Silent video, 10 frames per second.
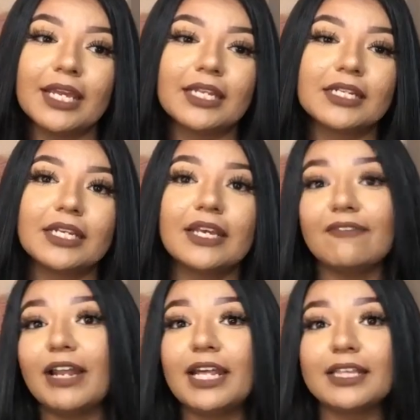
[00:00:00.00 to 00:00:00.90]
and
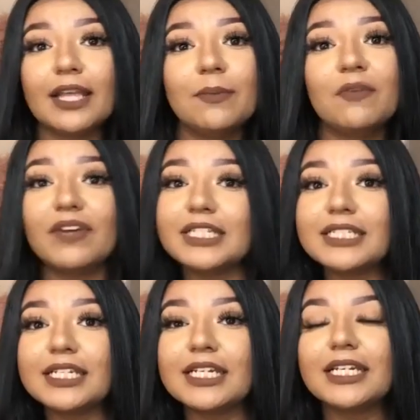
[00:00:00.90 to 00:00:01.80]
if I like them, if I
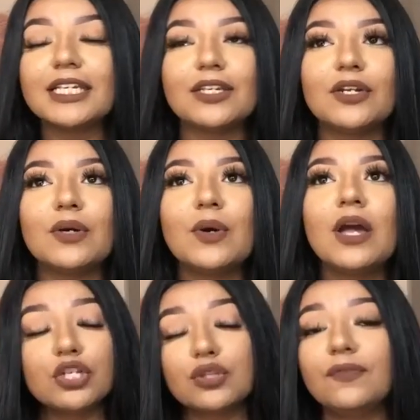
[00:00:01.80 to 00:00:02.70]
didn't, you know.
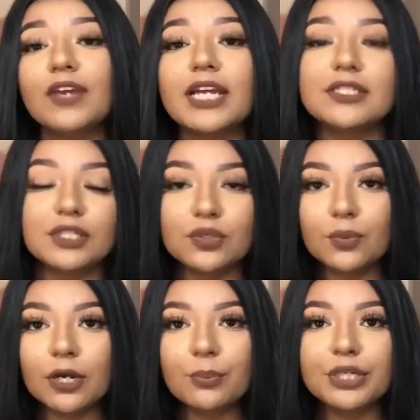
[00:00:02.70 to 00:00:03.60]
So if you guys do
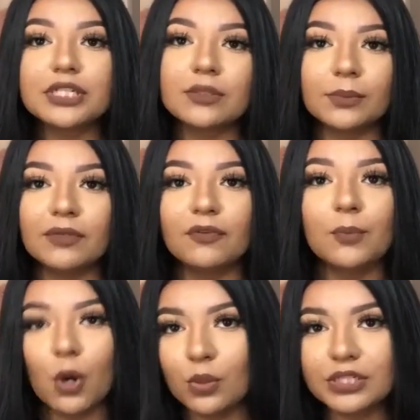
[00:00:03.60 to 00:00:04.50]
want to purchase something
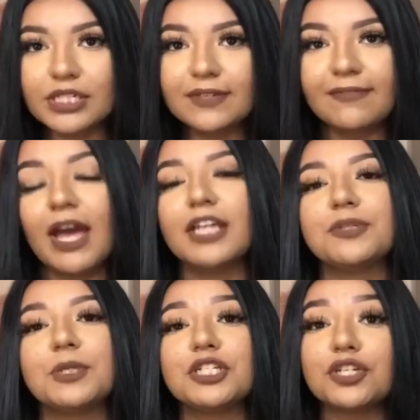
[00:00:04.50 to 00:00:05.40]
from O O T D
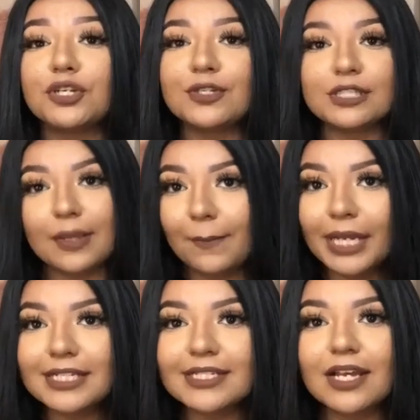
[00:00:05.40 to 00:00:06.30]
Fash, make sure to use
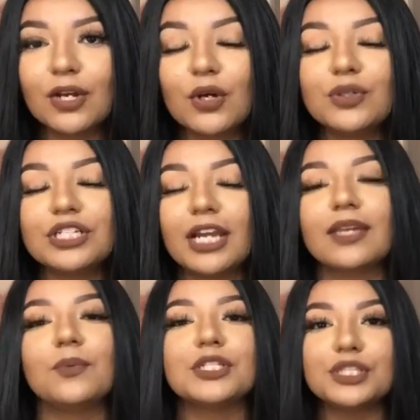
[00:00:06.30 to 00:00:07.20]
my discount code
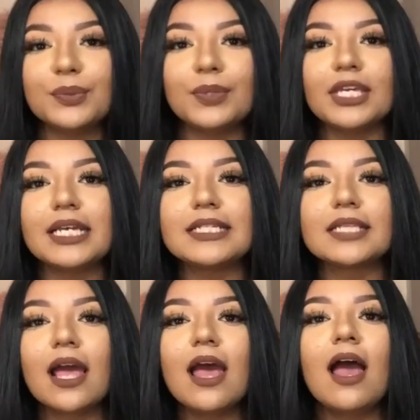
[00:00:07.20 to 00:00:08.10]
Jackie with two E's.
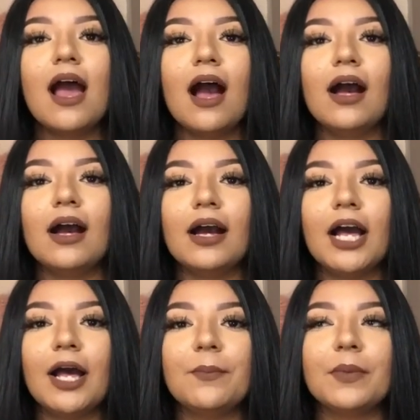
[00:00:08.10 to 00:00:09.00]

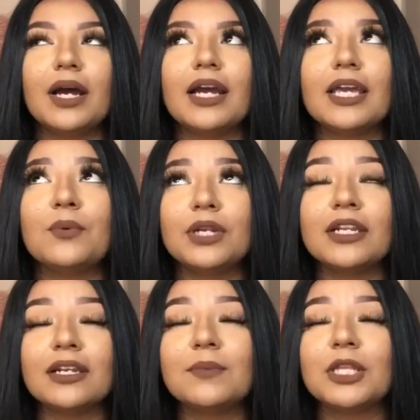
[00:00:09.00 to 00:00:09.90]
Um, it would
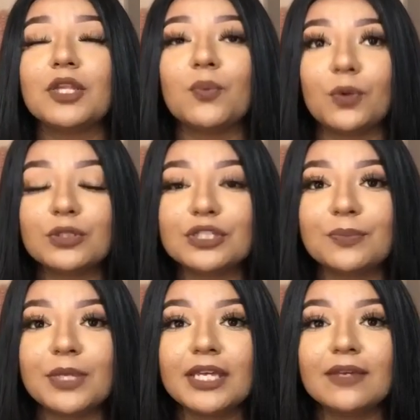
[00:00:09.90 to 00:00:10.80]
literally mean the world to
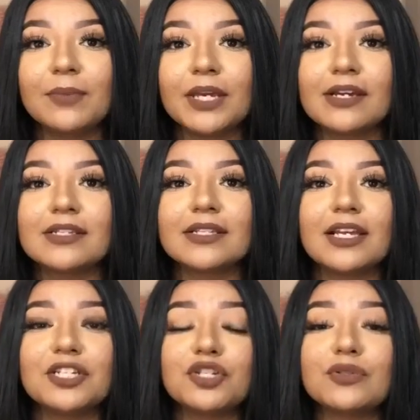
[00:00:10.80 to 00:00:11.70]
me, because
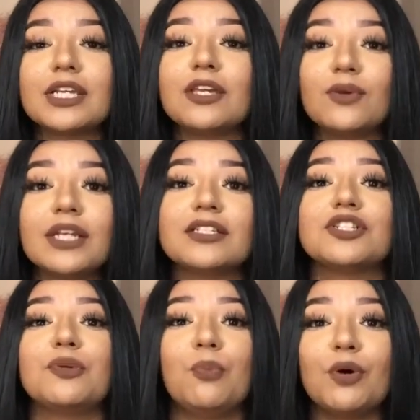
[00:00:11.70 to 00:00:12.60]
it shows like you guys are
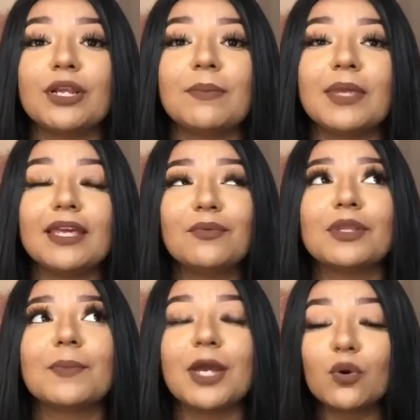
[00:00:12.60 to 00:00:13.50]
supporting me
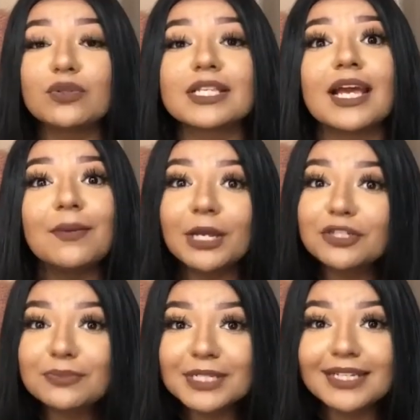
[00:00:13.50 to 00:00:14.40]
with my goals and my
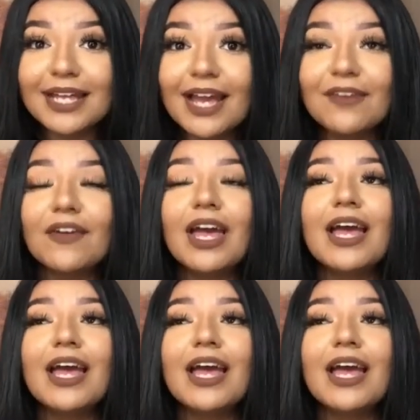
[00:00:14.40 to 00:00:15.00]
dreams in life.